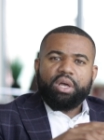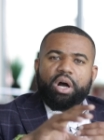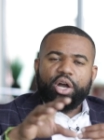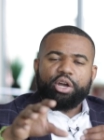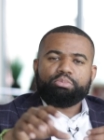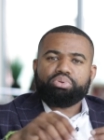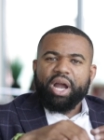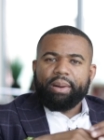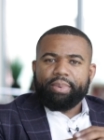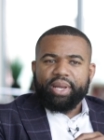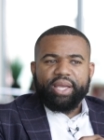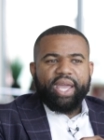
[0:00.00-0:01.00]
a good
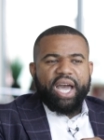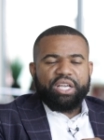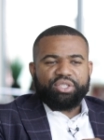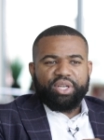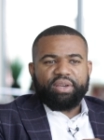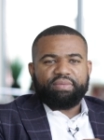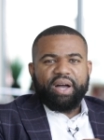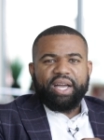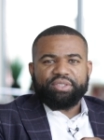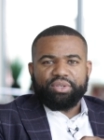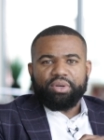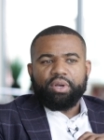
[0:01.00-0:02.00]
property and casualty
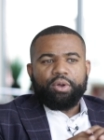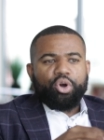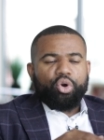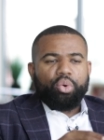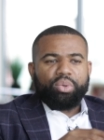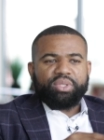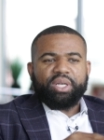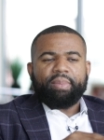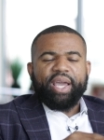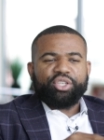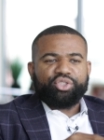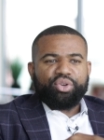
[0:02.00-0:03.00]
advisor who's going to
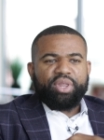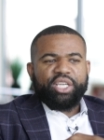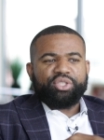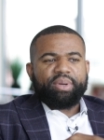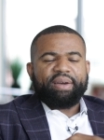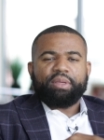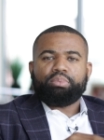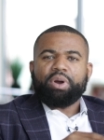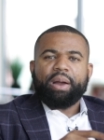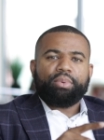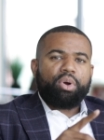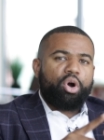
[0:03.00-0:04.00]
make sure that you have the
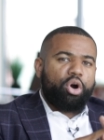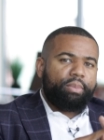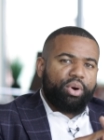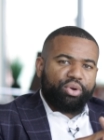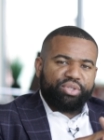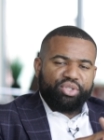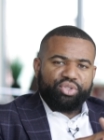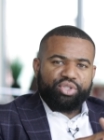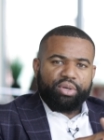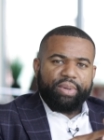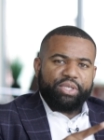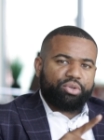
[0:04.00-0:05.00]
proper homeowners
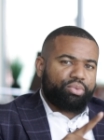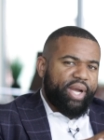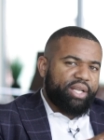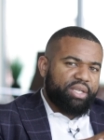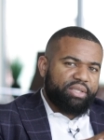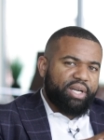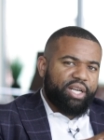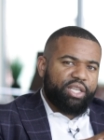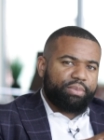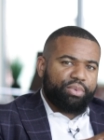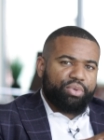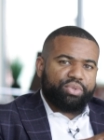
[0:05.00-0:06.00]
insurance, great
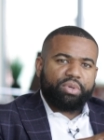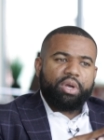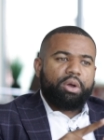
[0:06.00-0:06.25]
deductibles,